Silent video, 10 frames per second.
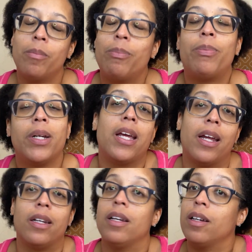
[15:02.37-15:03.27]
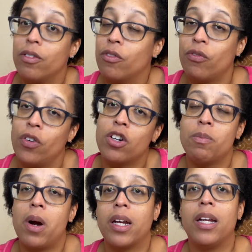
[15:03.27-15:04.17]
But again, first
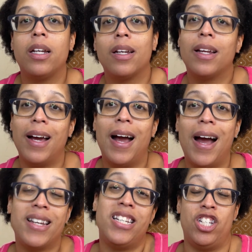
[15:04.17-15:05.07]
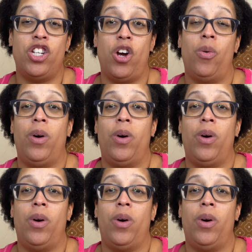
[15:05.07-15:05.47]
market, I didn't know.